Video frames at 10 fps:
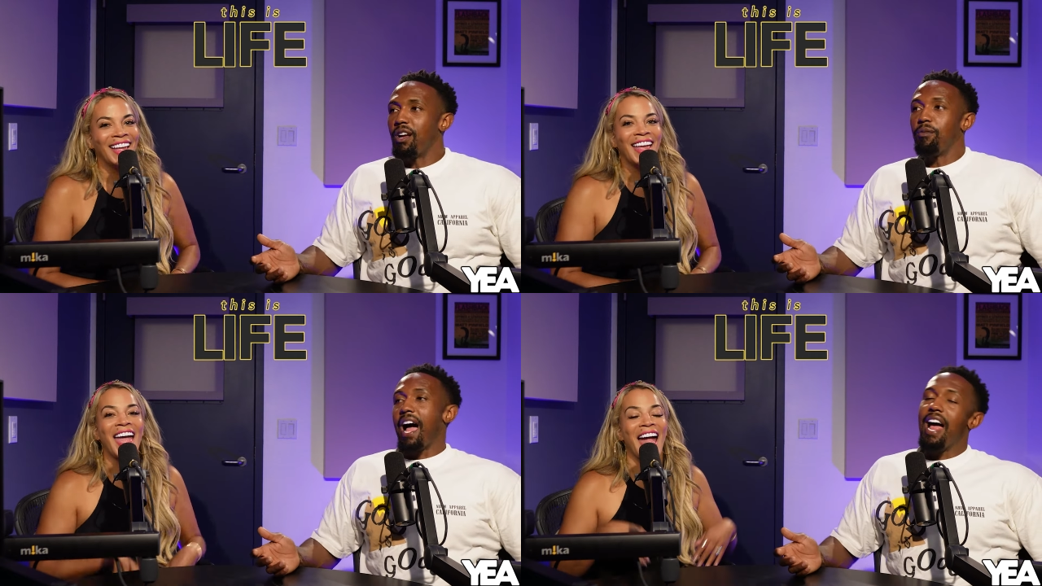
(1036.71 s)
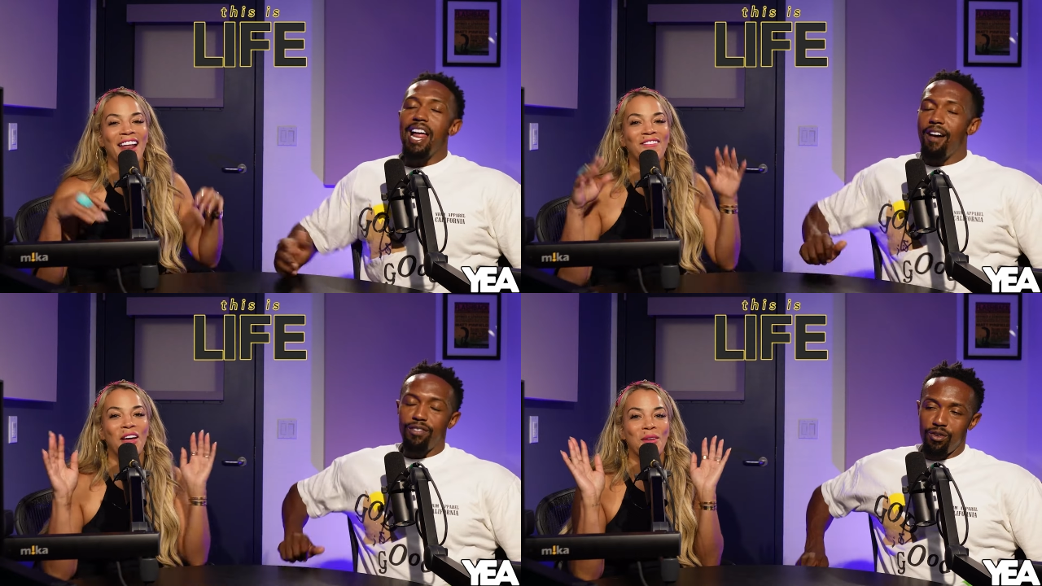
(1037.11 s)
Speaker 1: you're like, well, I, and
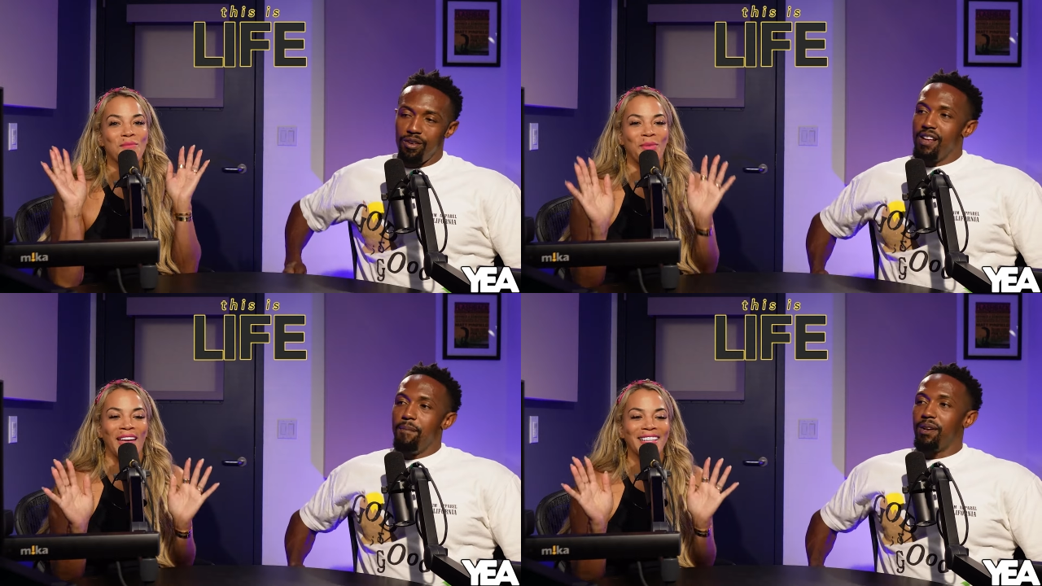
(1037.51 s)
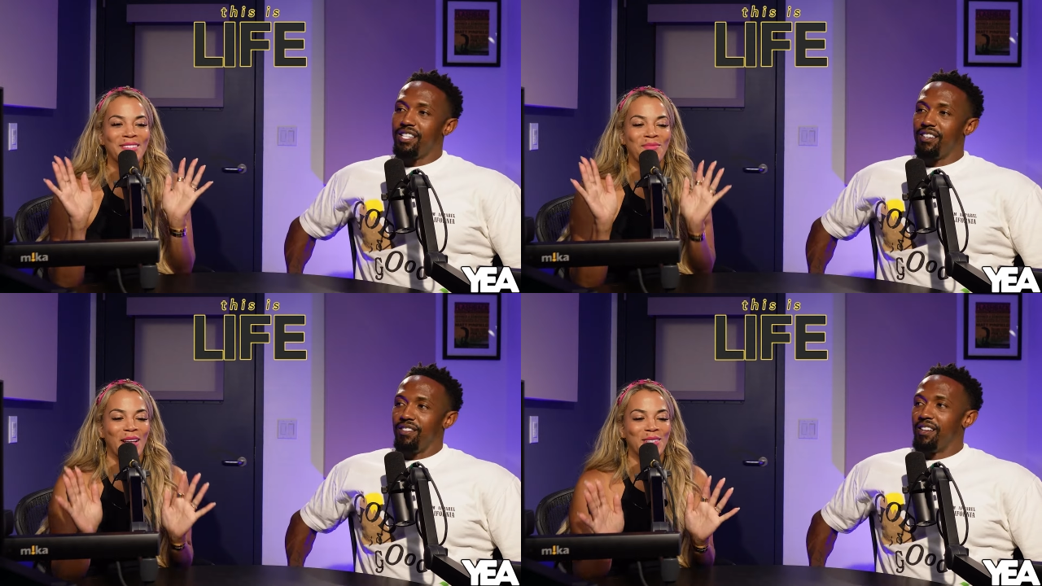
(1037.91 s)
I, have found to, the
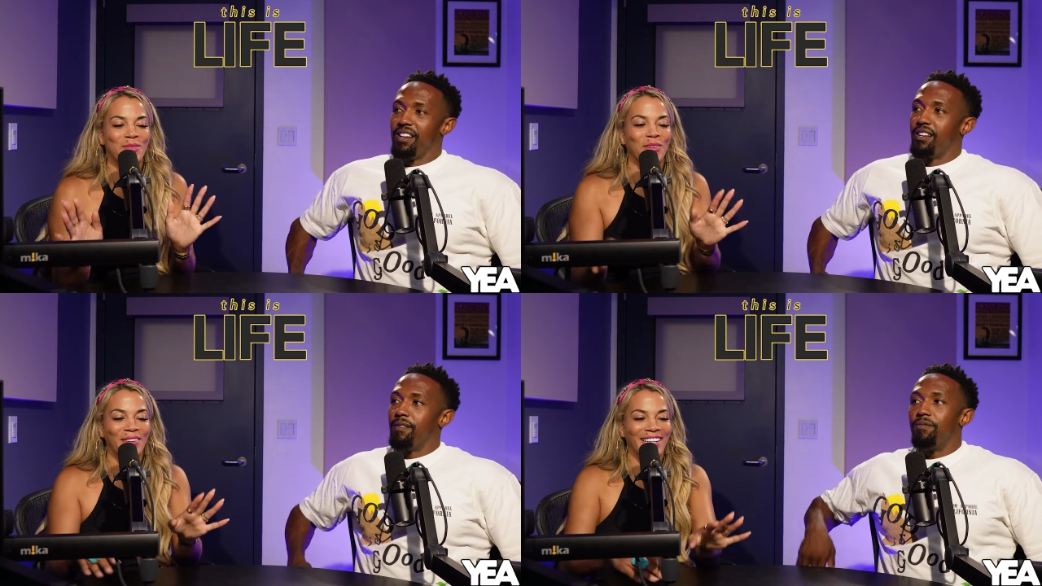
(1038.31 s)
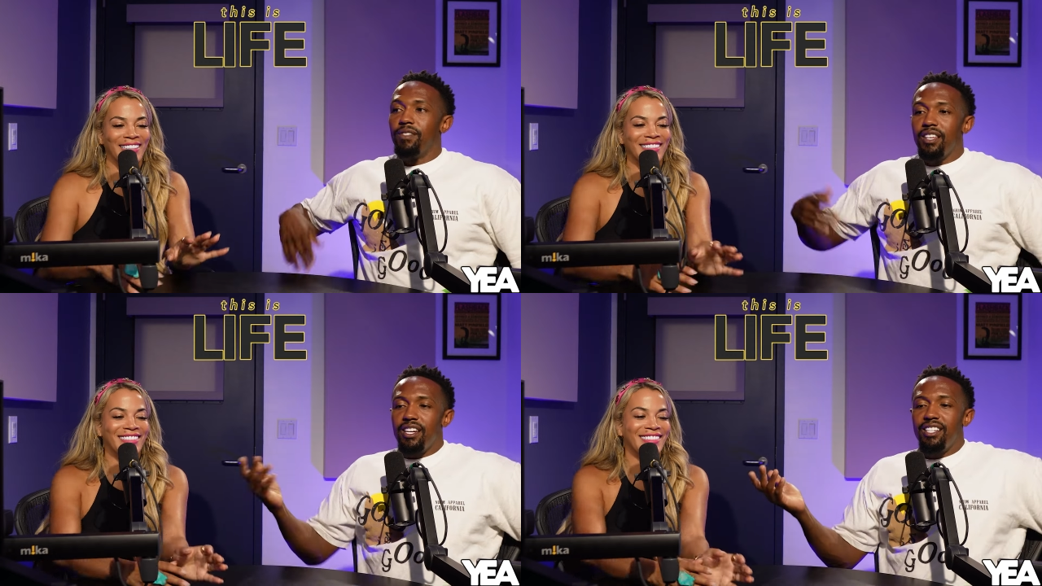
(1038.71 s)
best it, possible
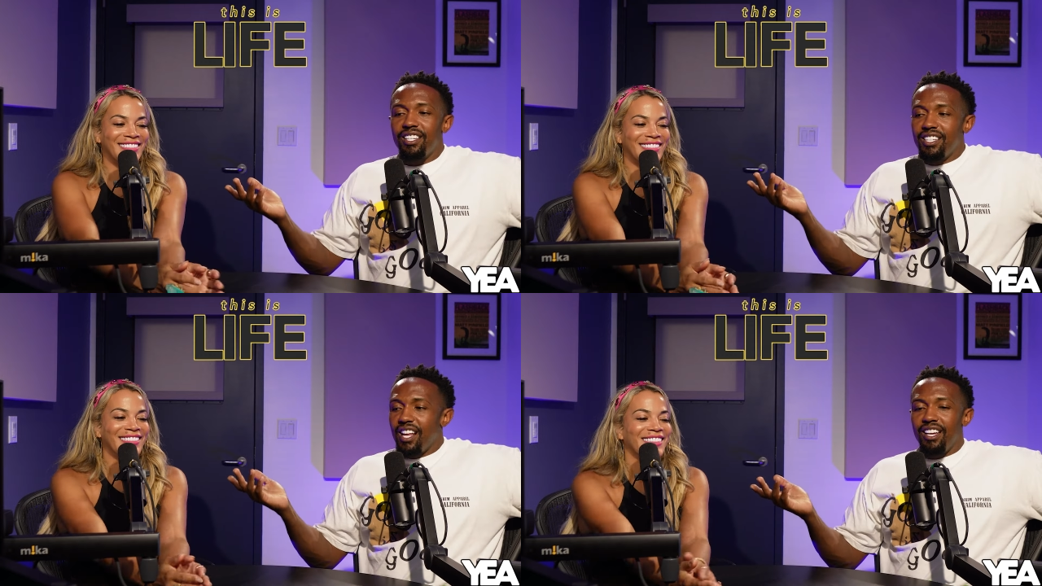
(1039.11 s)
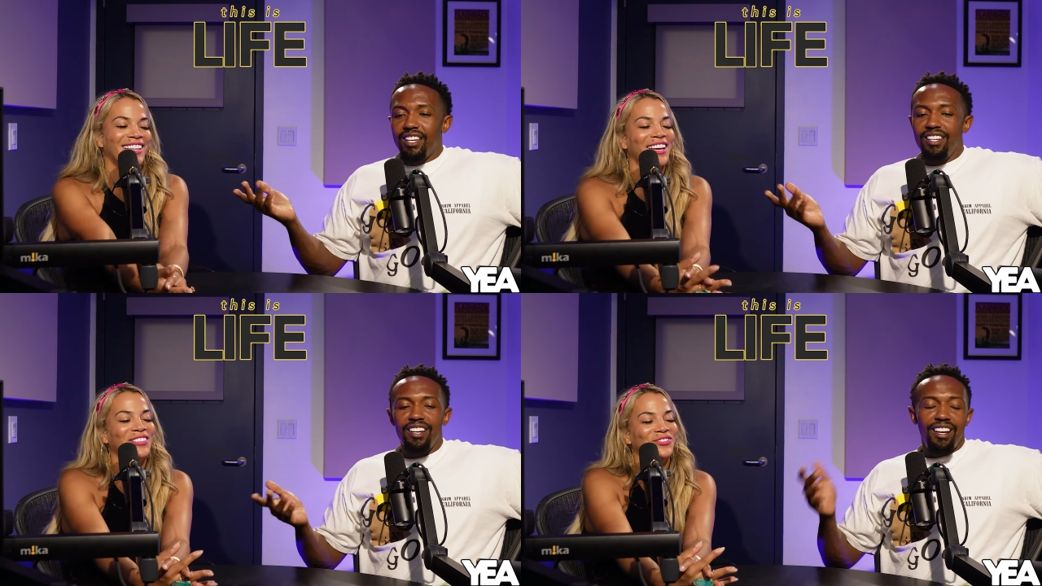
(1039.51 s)
one. And it's just like,
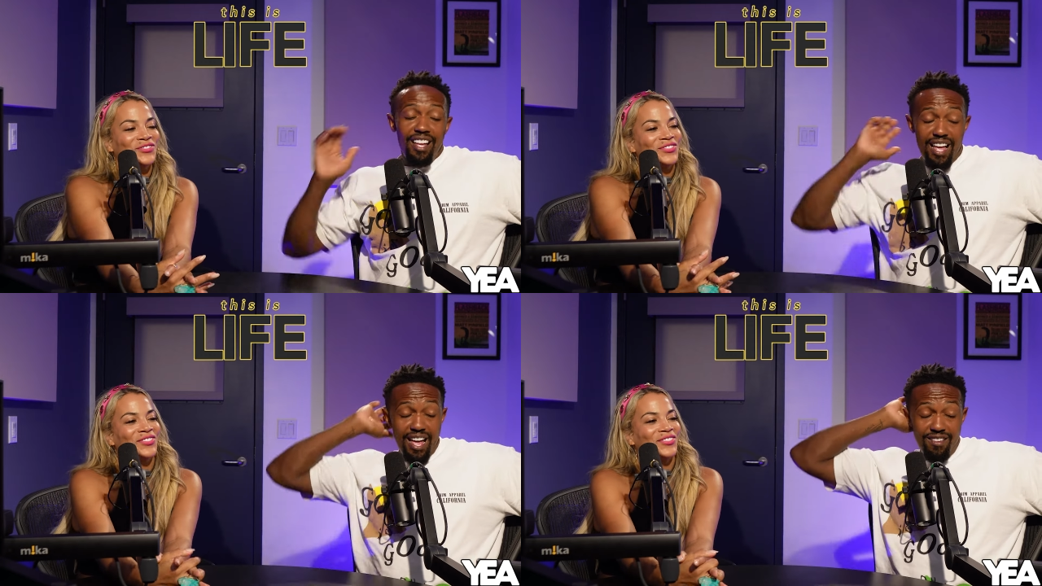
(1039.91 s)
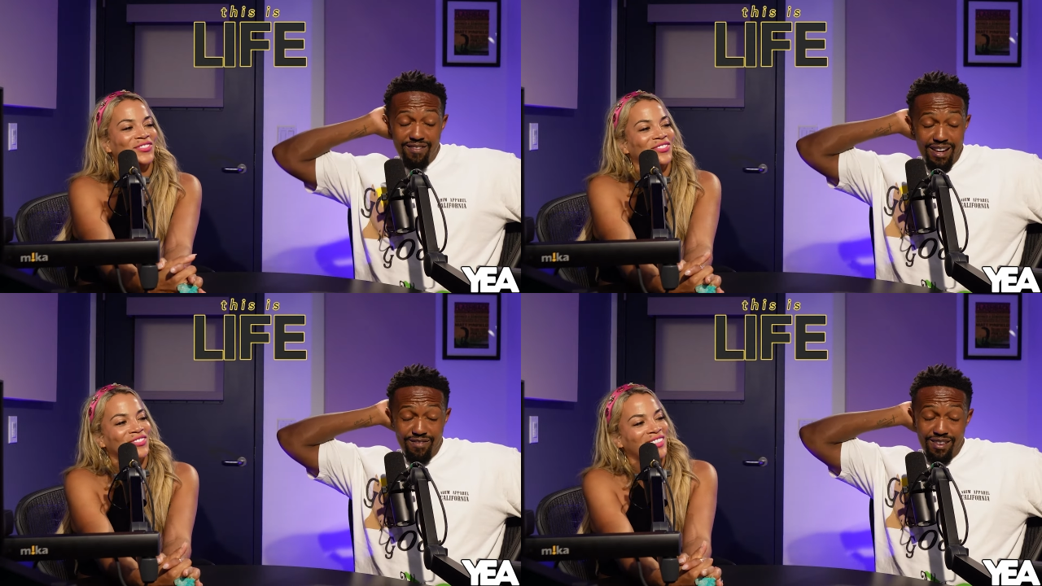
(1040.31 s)
yeah. I
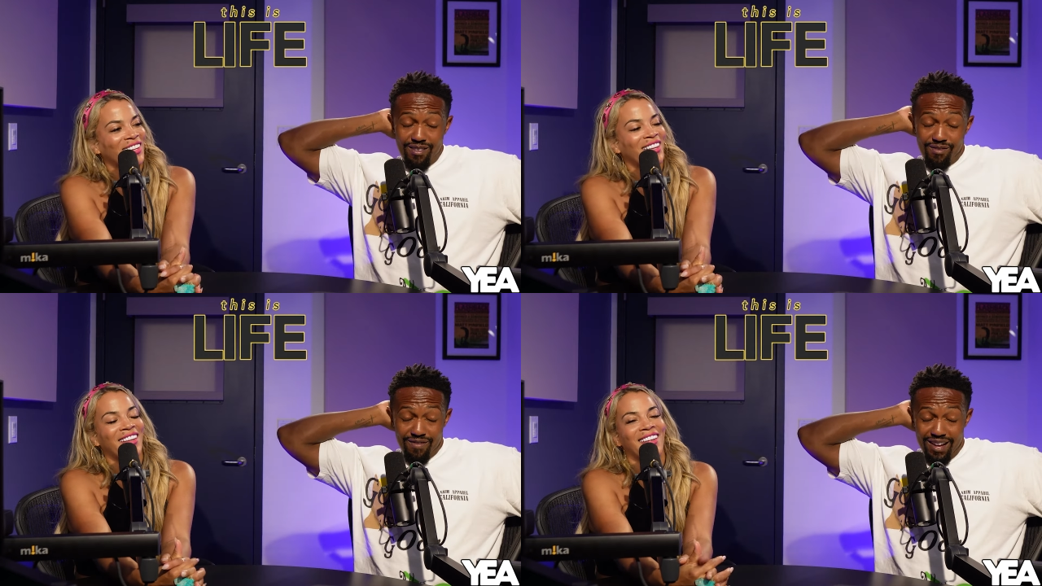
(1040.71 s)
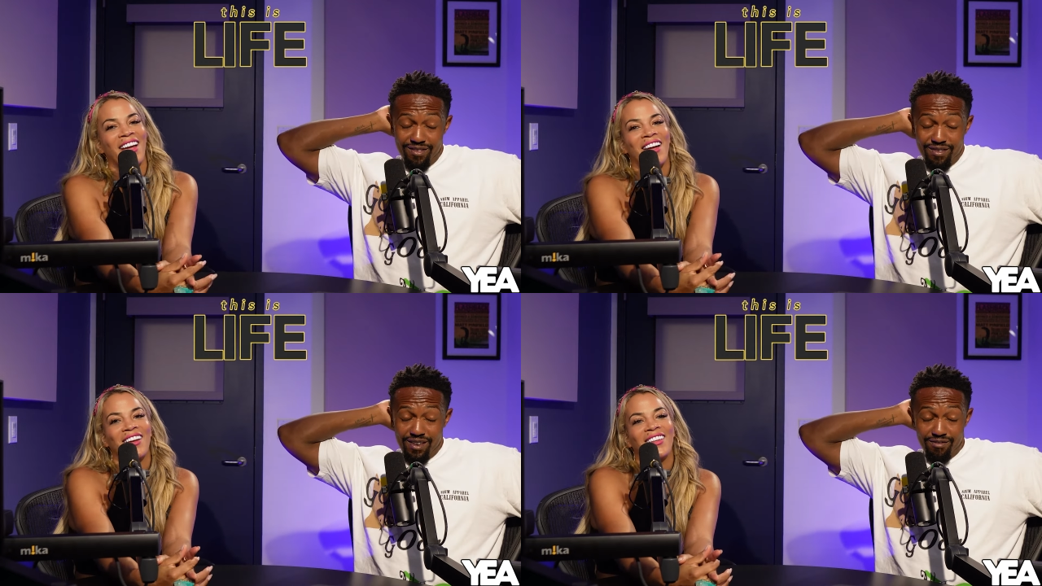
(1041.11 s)
don't, I don't know, I
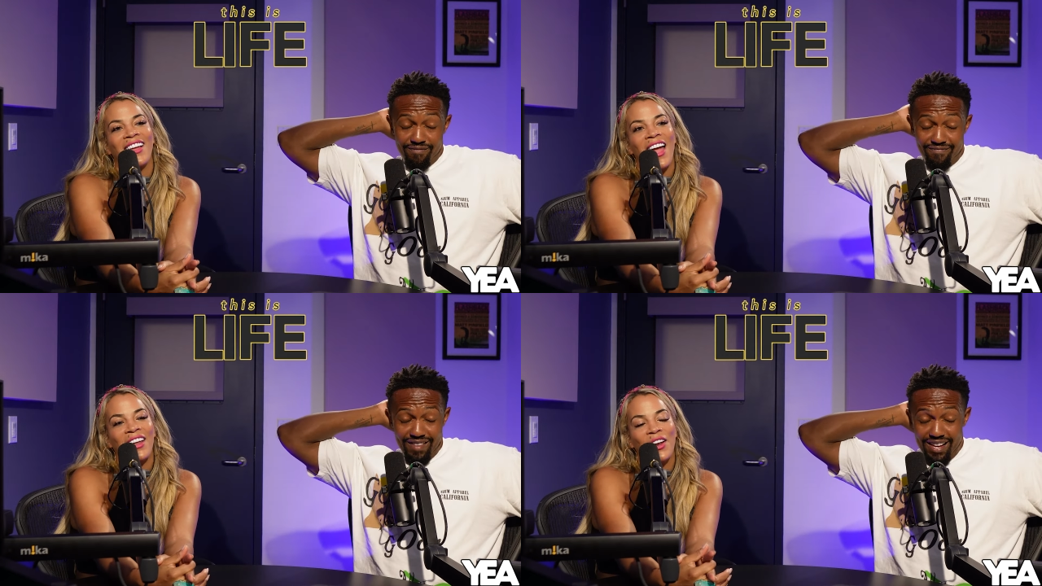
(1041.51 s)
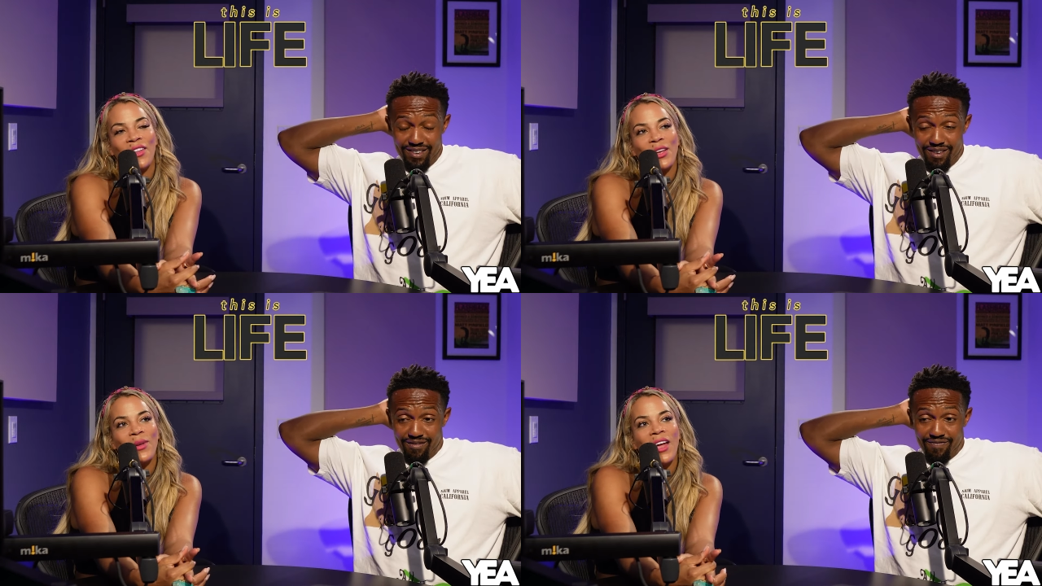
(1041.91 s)
don't know. I know, I like know. we